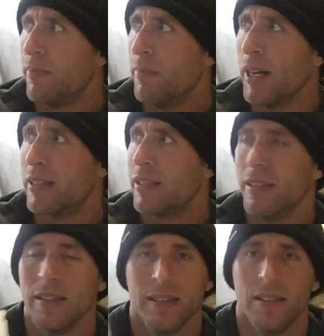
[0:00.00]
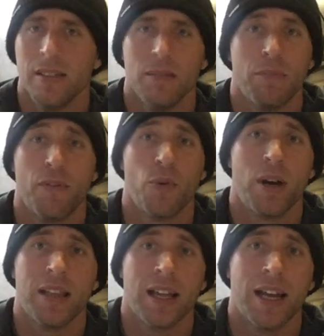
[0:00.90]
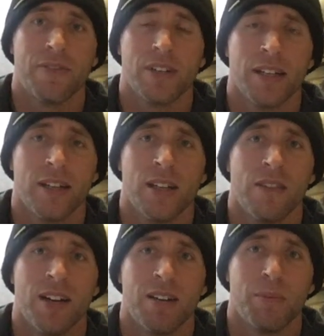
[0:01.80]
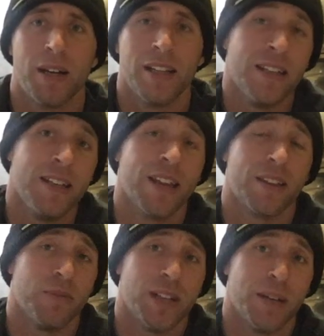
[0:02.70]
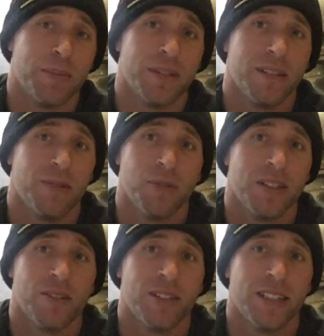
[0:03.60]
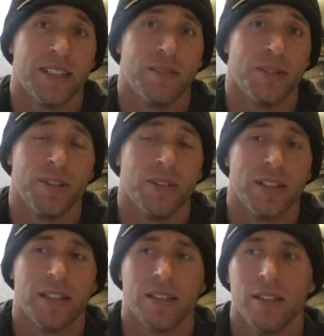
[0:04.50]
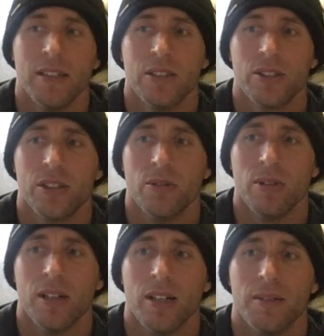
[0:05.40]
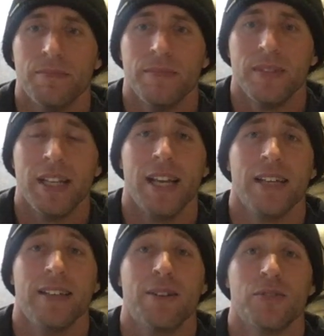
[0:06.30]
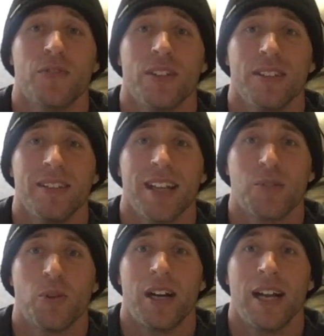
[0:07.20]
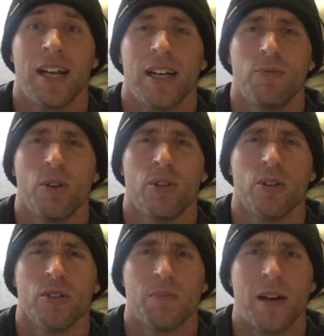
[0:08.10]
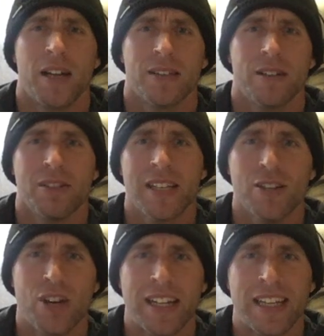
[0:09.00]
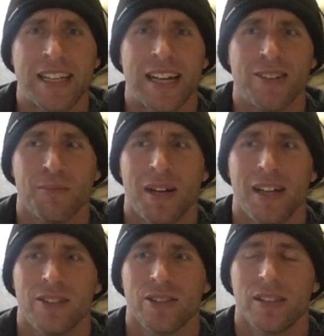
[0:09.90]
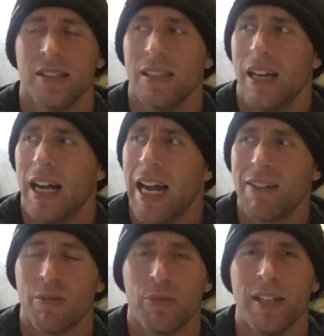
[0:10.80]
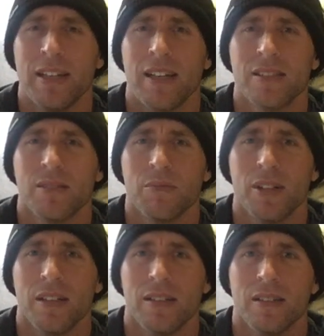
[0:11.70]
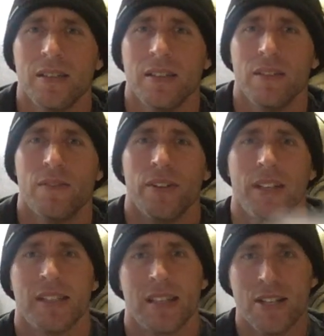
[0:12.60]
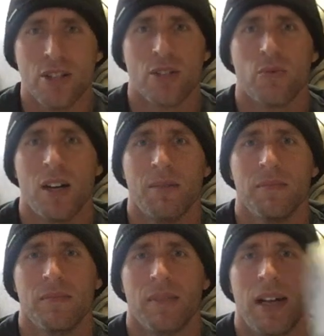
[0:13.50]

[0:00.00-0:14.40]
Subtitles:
But before I left, I did all that valve body, and then nothing would happen. It wouldn't go into gear. It wouldn't do anything. So yay, that was fun. That's why I rode all those miles. I was going to try to get a count of miles. I have them written down somewhere for this engine swap.